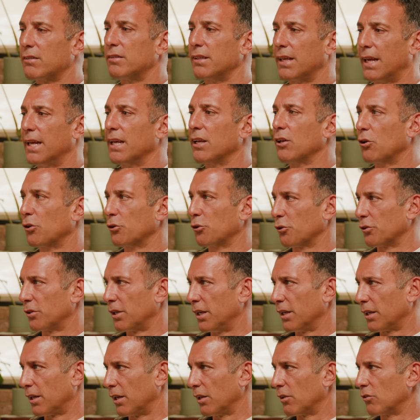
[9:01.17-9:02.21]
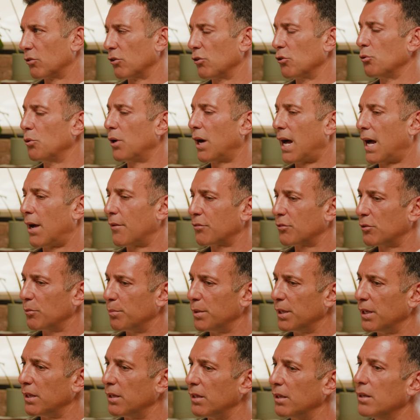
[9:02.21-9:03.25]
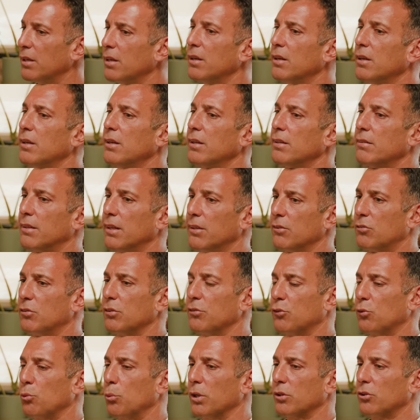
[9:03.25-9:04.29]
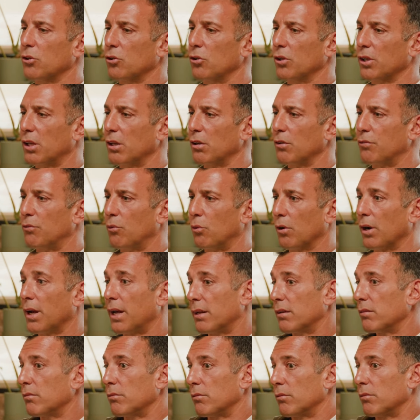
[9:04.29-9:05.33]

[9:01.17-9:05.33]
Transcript: the angle you're taking. So you have to be sensitive to what they're looking for, and